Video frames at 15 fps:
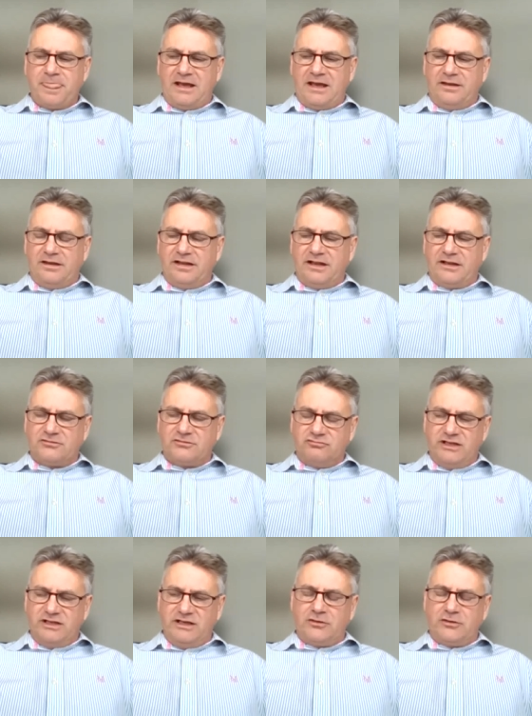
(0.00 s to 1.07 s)
And that's
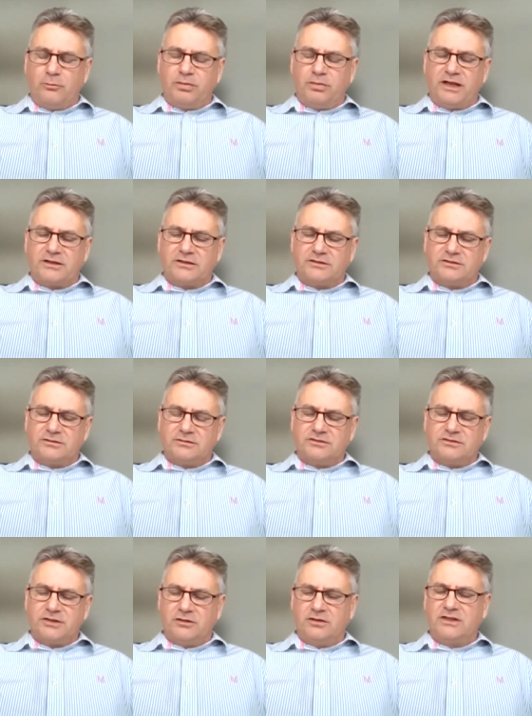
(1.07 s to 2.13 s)
really complex.
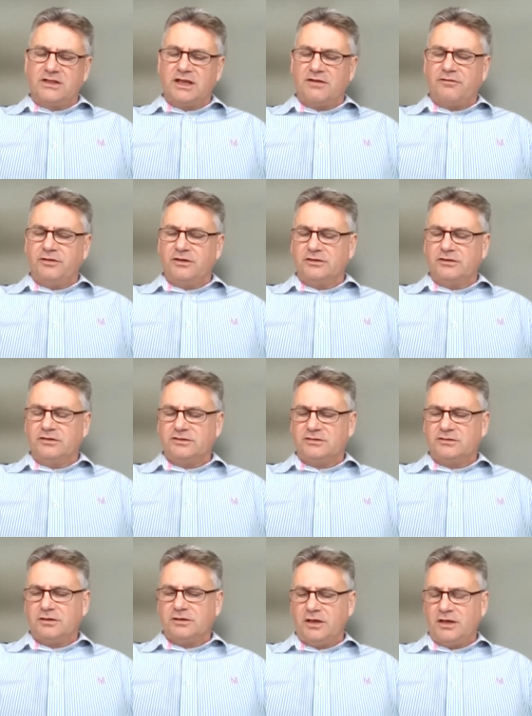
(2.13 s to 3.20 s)
So the
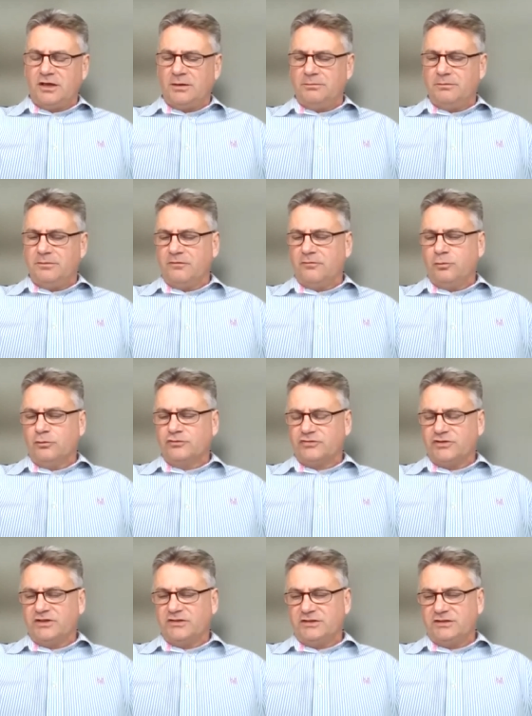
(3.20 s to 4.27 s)
governance um, of
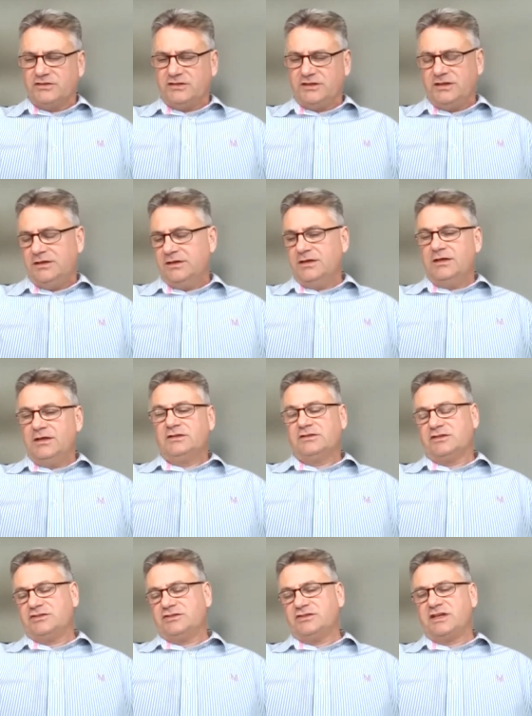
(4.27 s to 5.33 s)
water in the city,
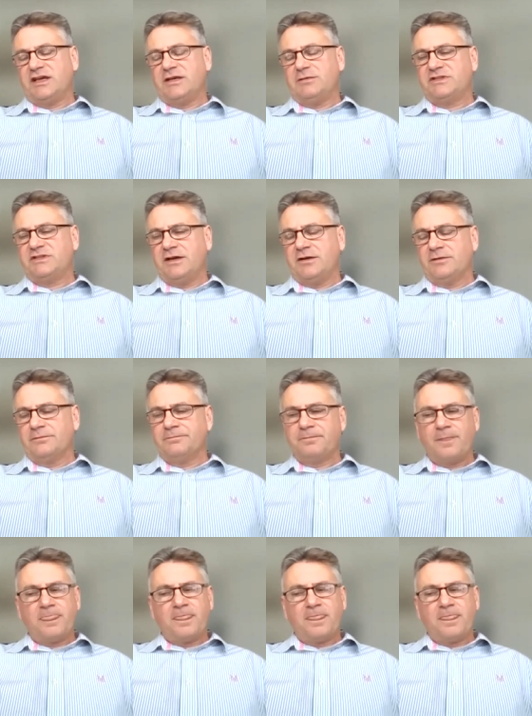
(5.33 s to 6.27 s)
such as Cape Town,